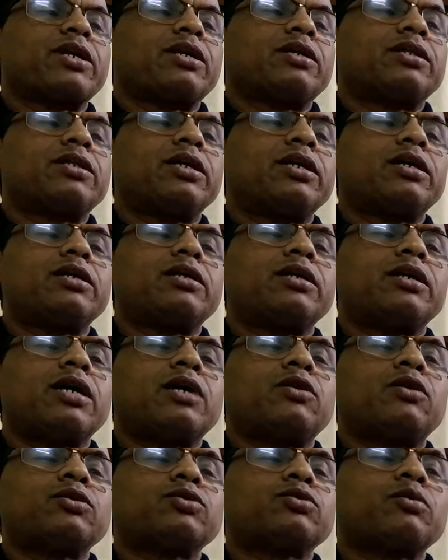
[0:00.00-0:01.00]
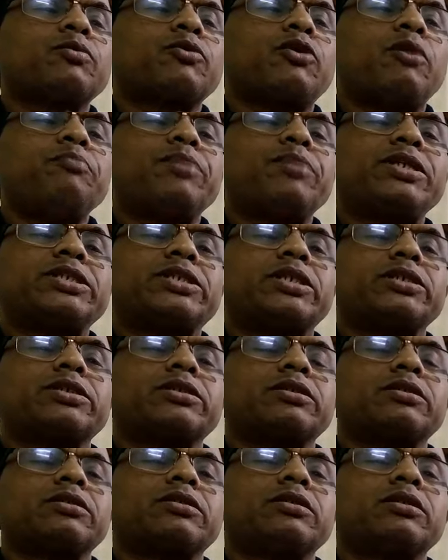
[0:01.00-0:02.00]
Then errors of
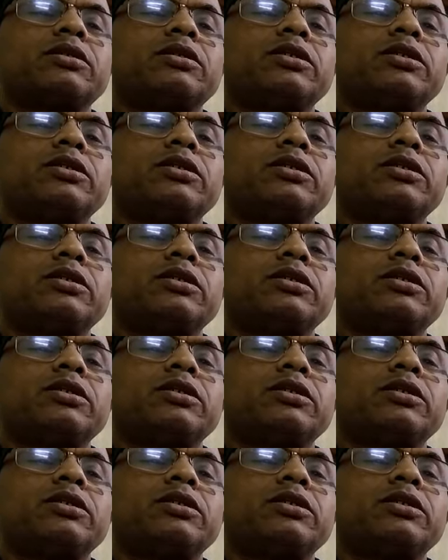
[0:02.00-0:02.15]
compensation.